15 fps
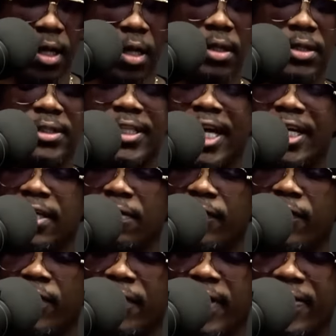Sign up
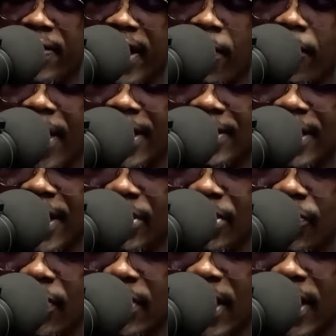for the thing where I text you
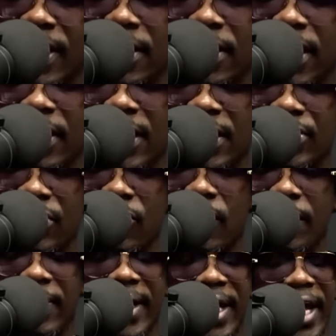a link and let you know I'm
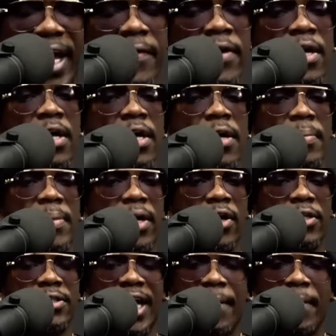live because
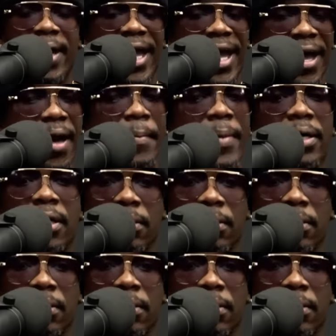I'm a, I'm a,